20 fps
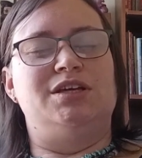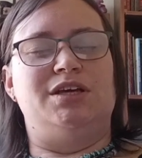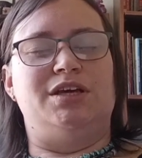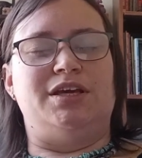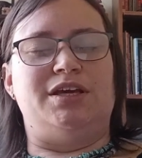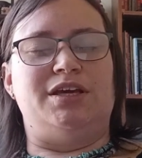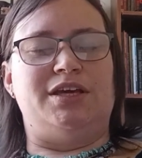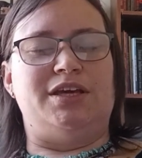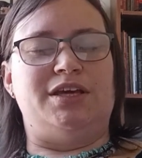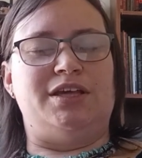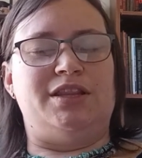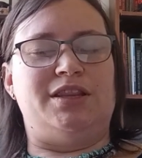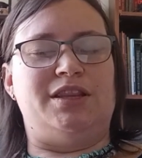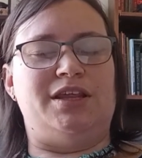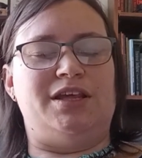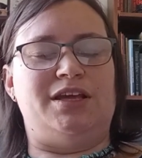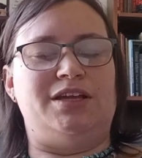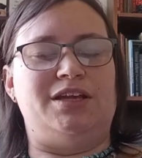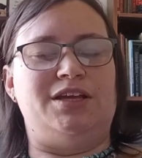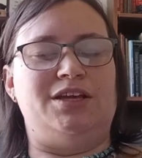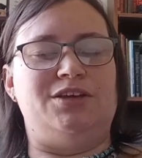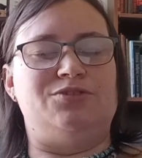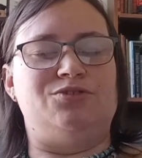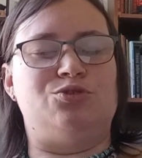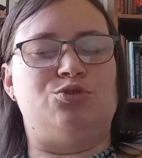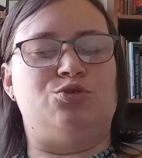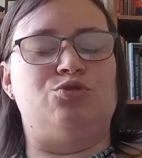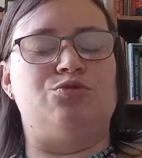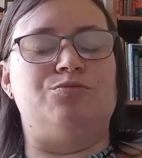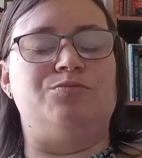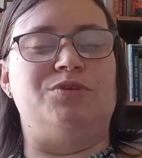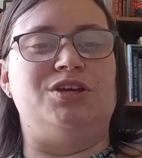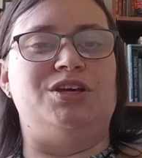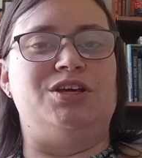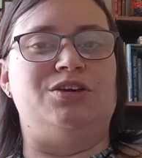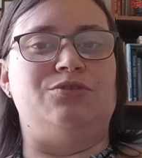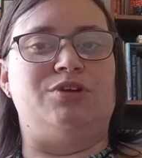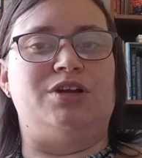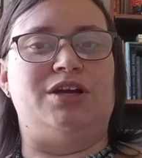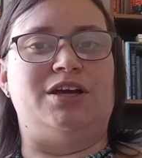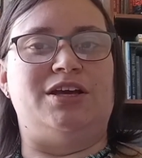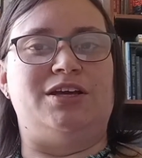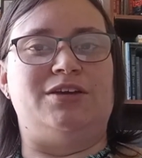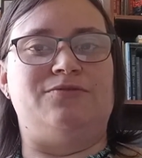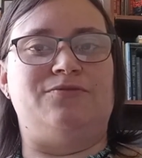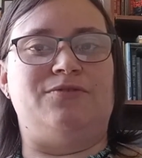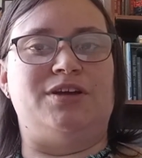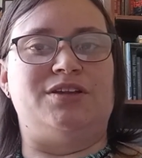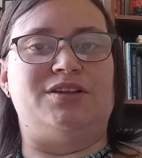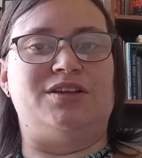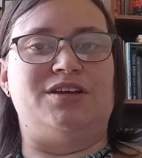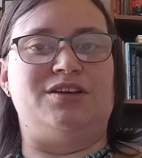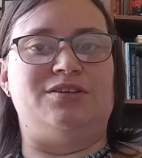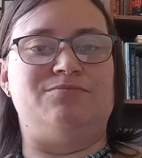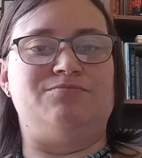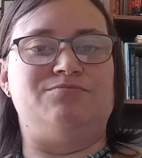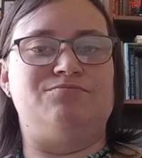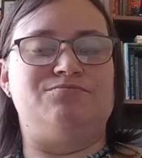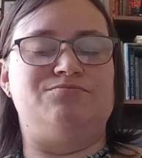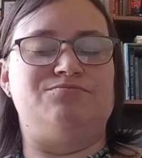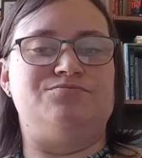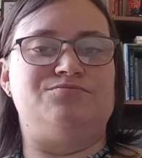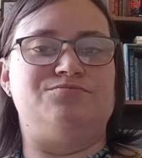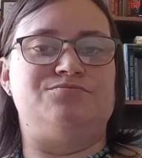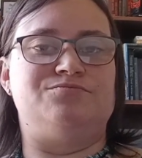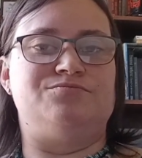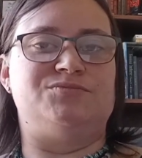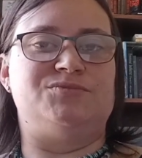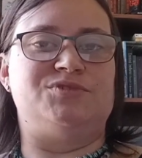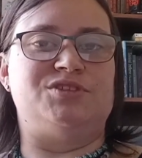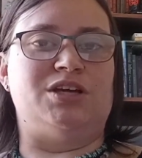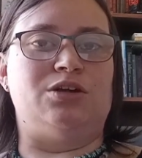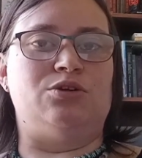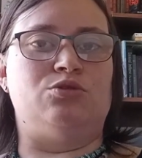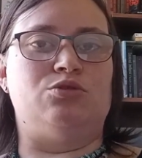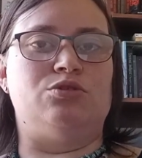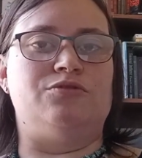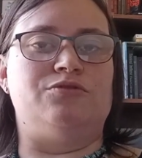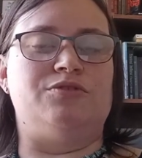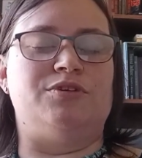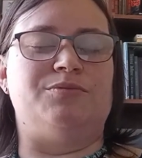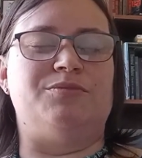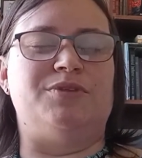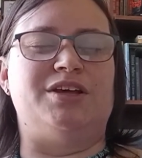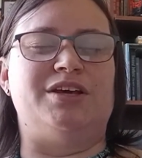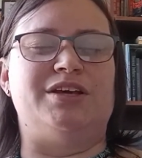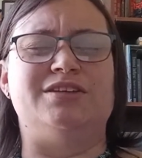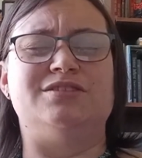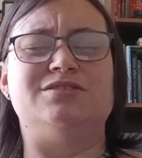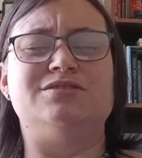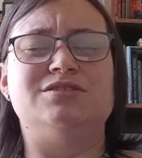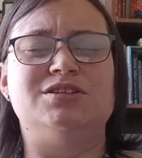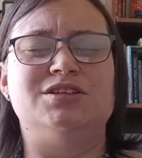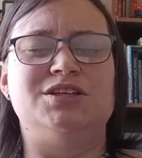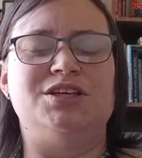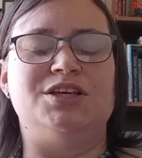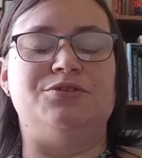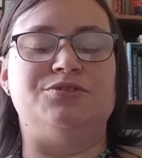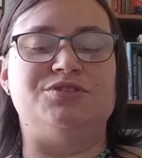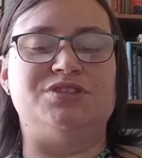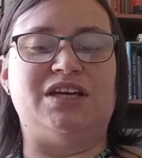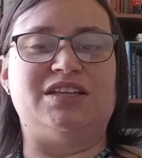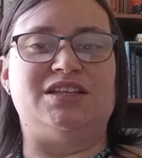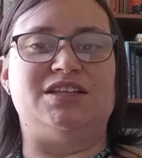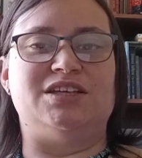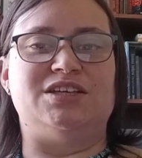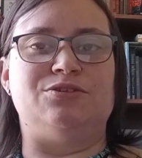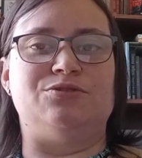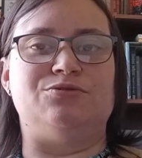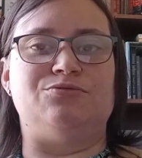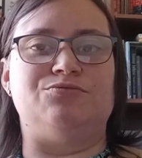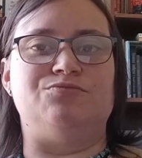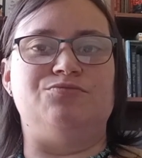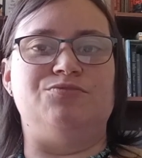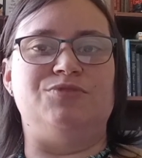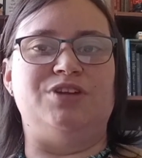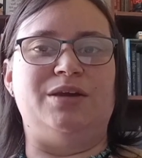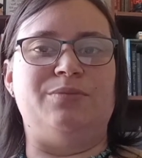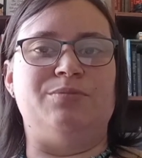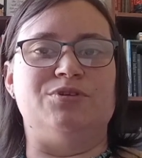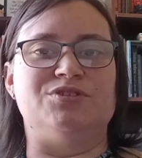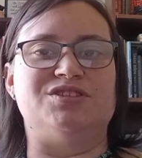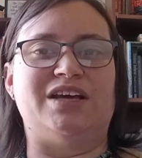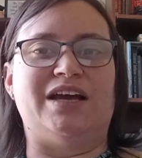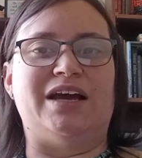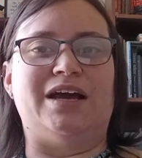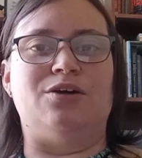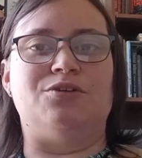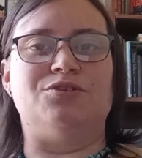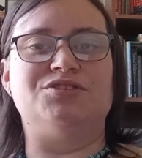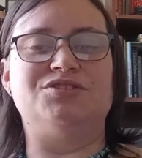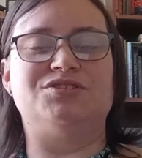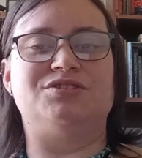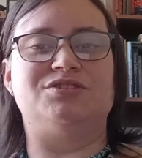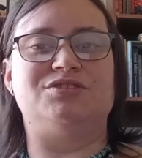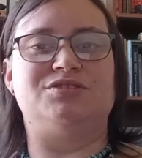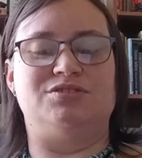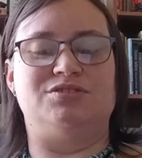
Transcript: And then he told me when I finally got a hold of him that he was at the neighbor's house